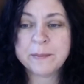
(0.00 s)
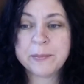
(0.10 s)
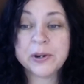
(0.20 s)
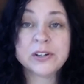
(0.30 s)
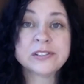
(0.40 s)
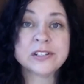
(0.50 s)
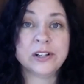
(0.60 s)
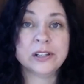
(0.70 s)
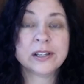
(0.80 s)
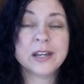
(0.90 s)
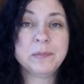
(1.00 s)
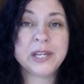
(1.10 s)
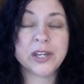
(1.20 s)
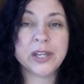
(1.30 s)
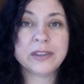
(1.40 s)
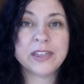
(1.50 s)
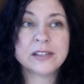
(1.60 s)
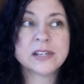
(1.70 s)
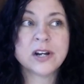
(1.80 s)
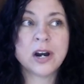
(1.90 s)
personal can be good.
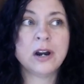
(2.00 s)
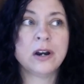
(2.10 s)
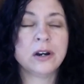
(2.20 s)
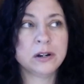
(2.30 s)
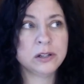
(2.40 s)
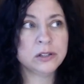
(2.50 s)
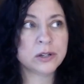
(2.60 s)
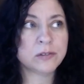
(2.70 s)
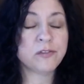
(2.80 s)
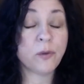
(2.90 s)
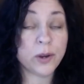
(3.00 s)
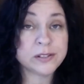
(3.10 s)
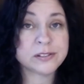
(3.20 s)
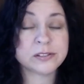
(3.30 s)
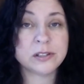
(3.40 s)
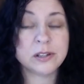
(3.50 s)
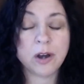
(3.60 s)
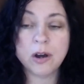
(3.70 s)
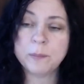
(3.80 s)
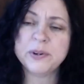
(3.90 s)
Things that are, you can voice.
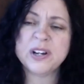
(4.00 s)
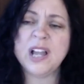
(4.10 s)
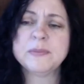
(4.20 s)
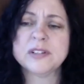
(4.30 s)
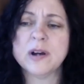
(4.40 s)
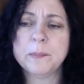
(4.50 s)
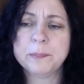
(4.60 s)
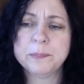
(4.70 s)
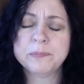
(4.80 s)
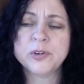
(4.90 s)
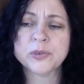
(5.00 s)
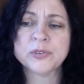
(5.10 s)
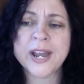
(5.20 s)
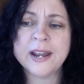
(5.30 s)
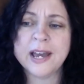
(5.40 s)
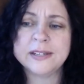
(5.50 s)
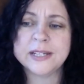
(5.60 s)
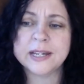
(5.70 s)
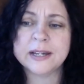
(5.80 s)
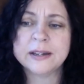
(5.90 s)
Oh, book clubs are a great
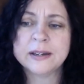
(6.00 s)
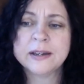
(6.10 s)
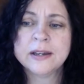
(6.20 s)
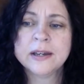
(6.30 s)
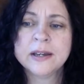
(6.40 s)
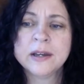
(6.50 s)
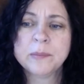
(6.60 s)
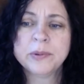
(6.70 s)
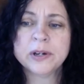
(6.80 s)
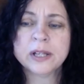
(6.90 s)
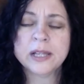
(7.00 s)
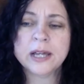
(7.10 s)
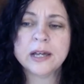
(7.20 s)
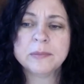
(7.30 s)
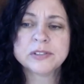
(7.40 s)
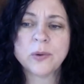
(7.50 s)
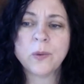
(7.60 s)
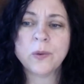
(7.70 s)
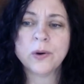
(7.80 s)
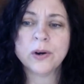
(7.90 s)
idea. Book clubs
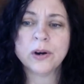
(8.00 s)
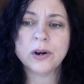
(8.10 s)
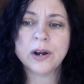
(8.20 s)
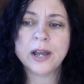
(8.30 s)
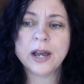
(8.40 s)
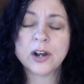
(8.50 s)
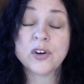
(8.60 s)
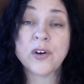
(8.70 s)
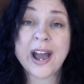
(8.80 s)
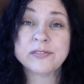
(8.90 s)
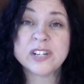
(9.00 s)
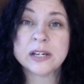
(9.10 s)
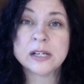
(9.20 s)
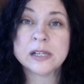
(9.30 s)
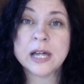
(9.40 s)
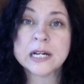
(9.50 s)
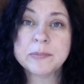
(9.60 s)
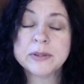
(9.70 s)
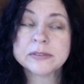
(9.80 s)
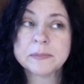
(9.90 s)
or a crafting
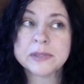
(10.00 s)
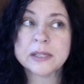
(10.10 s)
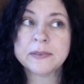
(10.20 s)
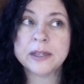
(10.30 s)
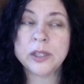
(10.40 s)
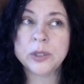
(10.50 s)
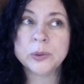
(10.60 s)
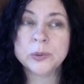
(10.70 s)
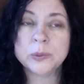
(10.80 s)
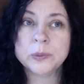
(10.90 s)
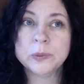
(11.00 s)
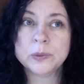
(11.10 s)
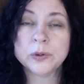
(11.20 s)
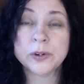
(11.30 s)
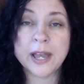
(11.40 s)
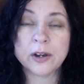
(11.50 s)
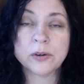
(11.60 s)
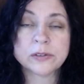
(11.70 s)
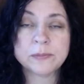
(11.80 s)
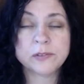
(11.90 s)
club, something that you create,
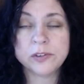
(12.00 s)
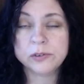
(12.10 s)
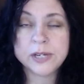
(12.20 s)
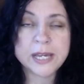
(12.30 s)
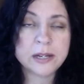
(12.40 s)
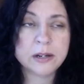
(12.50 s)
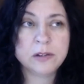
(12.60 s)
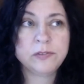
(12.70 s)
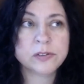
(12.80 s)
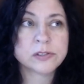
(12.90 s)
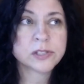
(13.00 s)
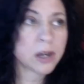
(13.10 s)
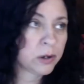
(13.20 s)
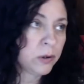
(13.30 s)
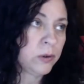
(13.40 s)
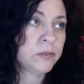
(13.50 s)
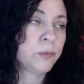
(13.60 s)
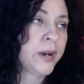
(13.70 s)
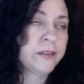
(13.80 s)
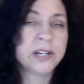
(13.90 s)
if you knit, if you sew, if
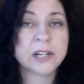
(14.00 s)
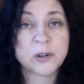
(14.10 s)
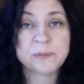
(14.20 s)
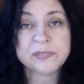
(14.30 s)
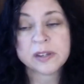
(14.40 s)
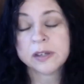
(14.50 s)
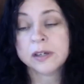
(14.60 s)
whatever you do.